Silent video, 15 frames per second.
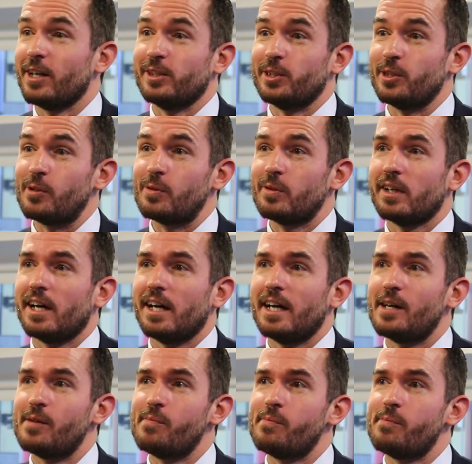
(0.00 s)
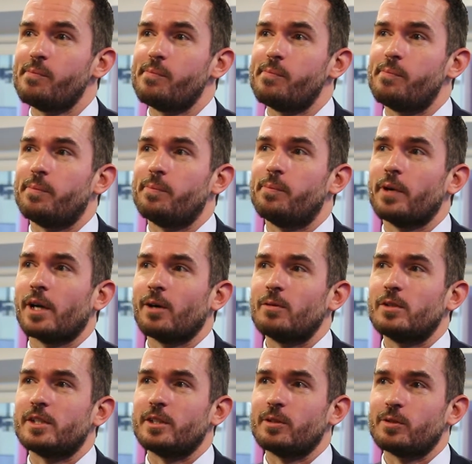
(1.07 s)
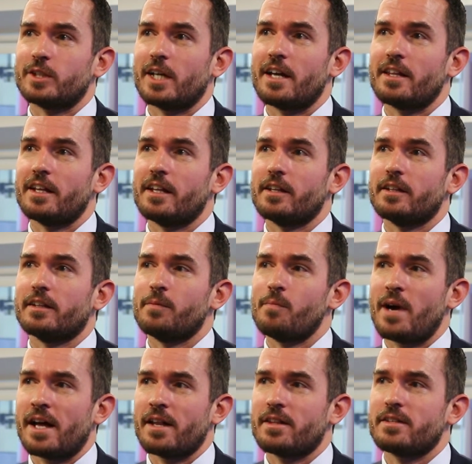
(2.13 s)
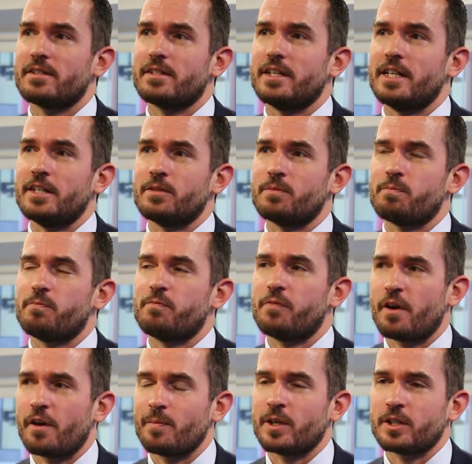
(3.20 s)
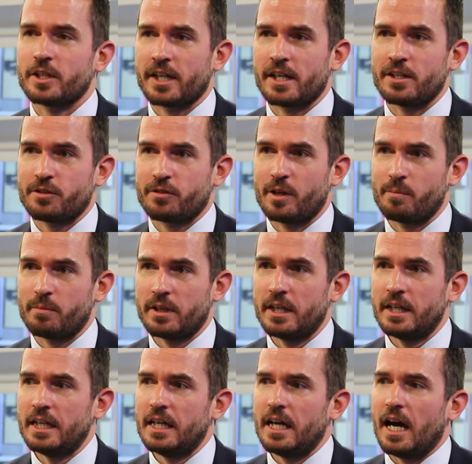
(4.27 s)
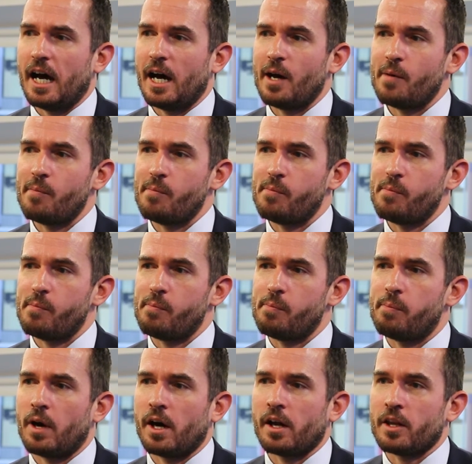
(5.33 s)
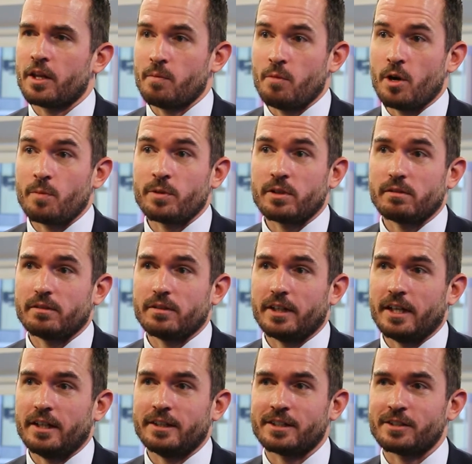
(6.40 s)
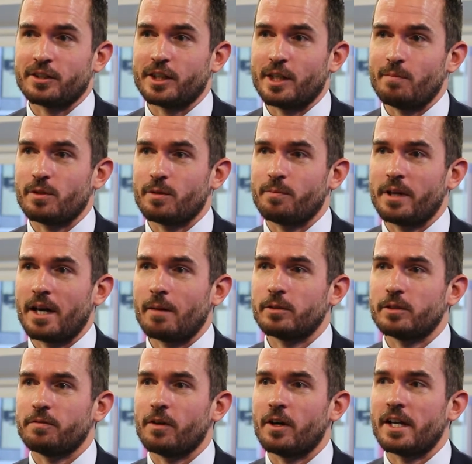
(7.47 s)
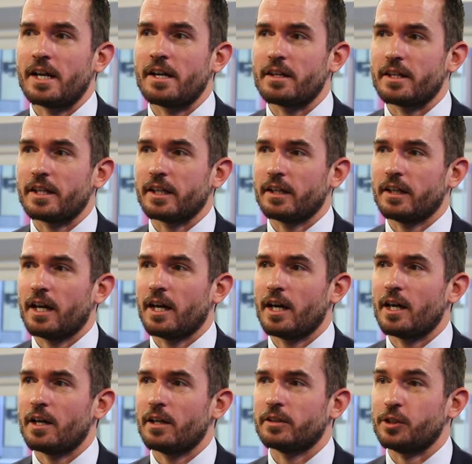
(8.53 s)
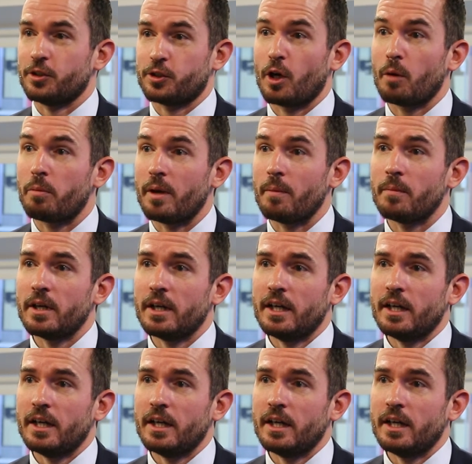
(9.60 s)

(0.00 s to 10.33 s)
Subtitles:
at all, but I would still say that the maths is very much against Trump. But at the moment, he doesn't seem to be able to find anything to stop him,